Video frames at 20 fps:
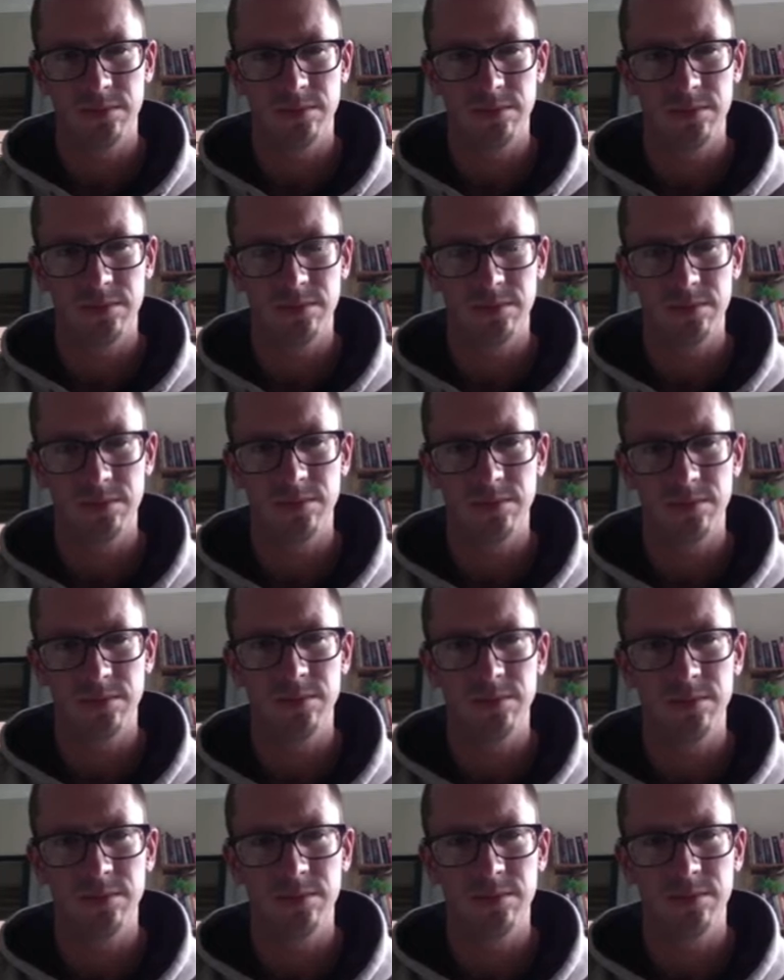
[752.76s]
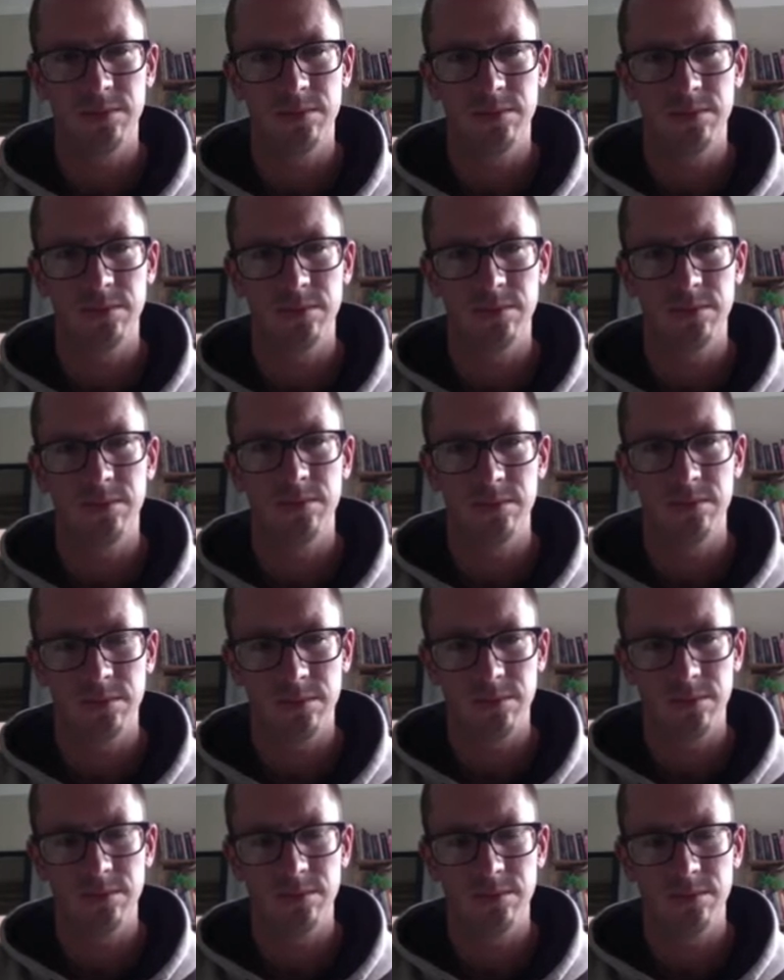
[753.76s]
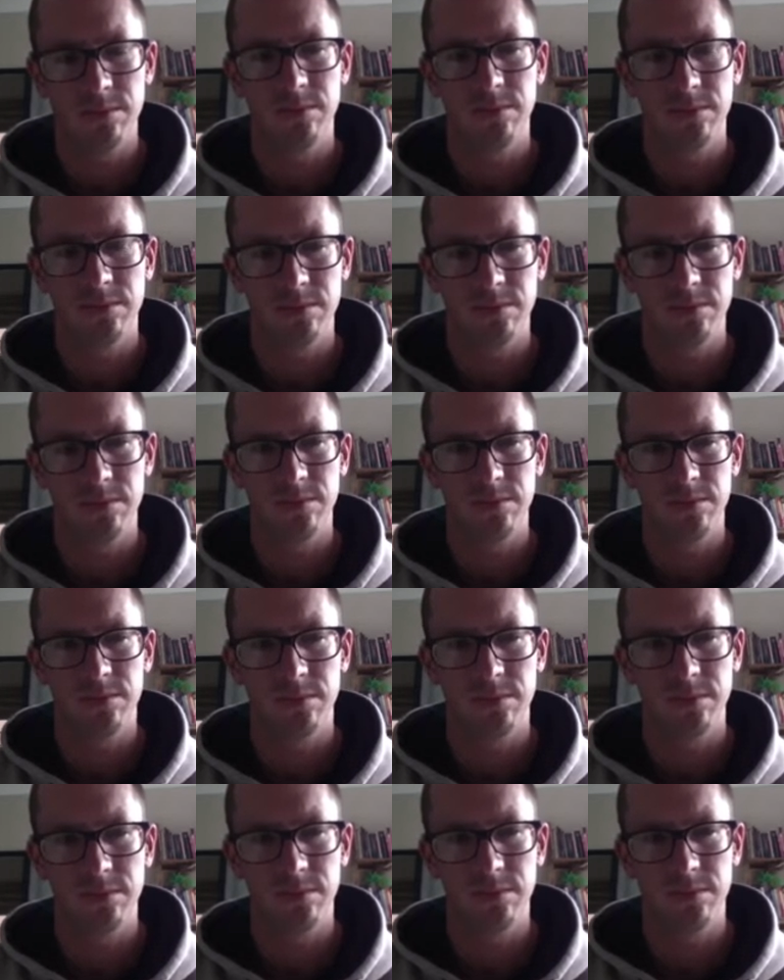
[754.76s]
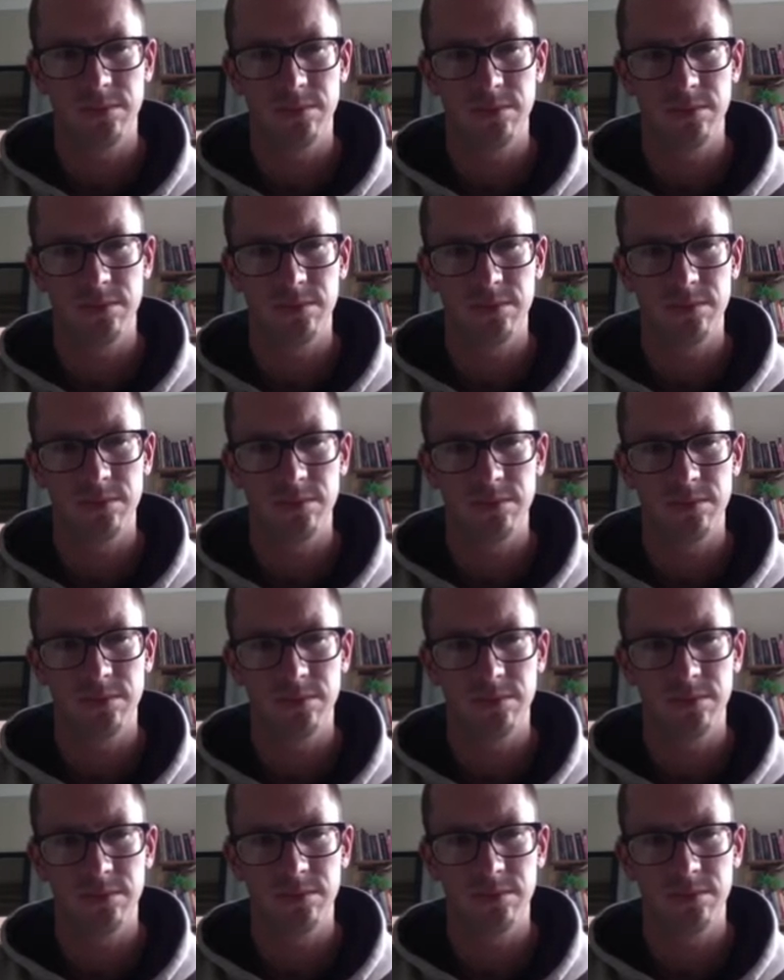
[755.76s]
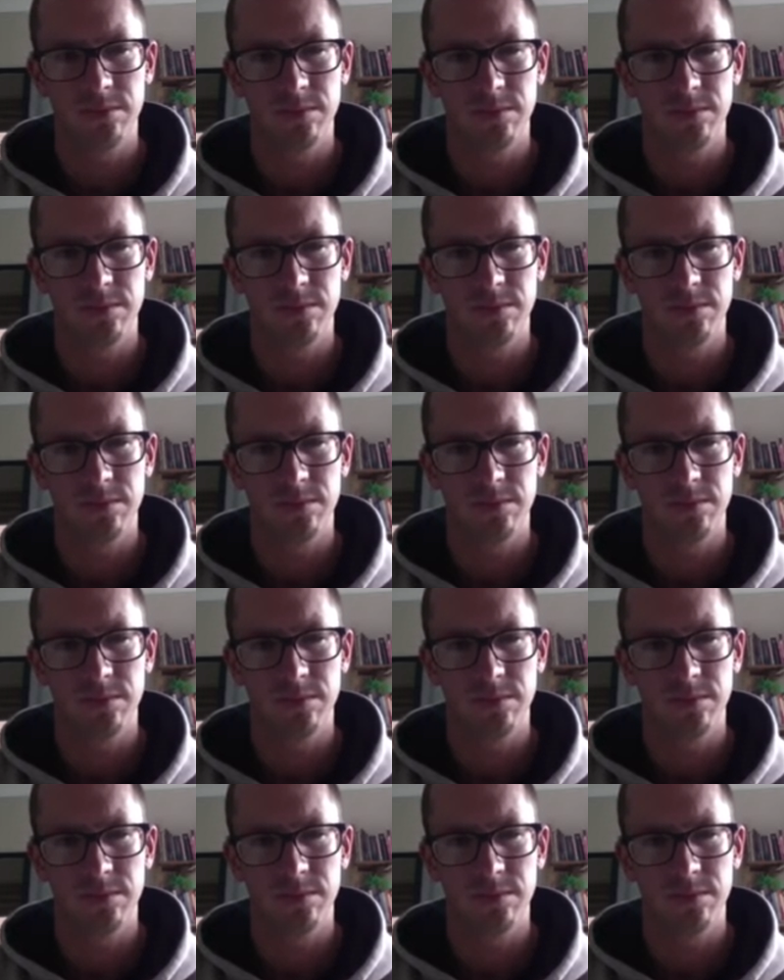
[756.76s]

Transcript: The person shown says nothing.